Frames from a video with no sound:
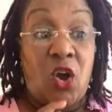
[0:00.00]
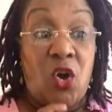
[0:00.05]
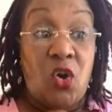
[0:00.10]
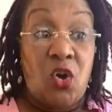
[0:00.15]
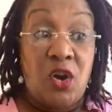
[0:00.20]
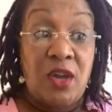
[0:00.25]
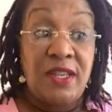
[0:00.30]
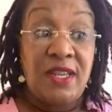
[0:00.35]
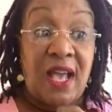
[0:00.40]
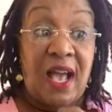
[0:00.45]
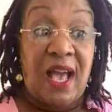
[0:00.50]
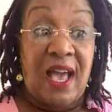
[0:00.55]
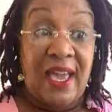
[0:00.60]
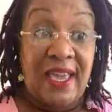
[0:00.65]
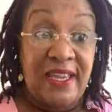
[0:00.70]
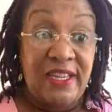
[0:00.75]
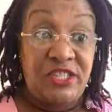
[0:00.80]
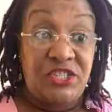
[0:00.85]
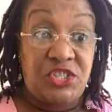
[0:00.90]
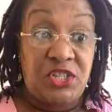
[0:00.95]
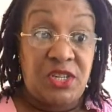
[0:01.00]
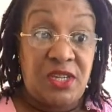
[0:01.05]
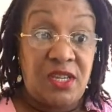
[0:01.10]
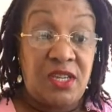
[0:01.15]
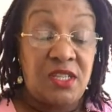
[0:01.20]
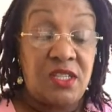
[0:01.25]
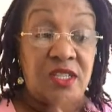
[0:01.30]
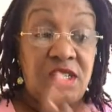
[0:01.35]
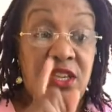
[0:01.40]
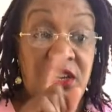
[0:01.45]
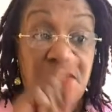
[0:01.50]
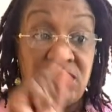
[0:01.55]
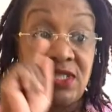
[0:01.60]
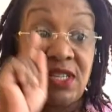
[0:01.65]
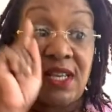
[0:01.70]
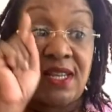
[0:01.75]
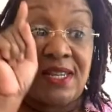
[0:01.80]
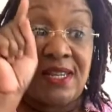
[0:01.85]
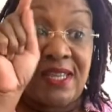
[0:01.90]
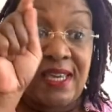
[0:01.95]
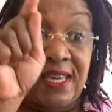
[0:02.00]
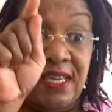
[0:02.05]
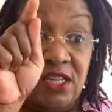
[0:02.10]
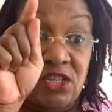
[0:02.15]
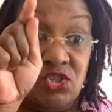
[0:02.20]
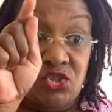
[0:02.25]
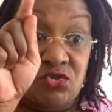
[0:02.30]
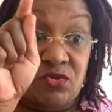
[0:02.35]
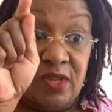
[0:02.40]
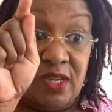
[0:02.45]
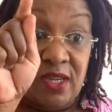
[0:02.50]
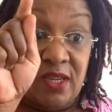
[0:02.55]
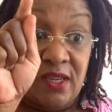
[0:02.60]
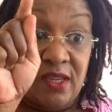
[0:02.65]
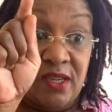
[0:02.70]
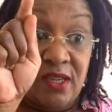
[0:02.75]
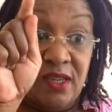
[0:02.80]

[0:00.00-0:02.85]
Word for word: On IG, there's a link tree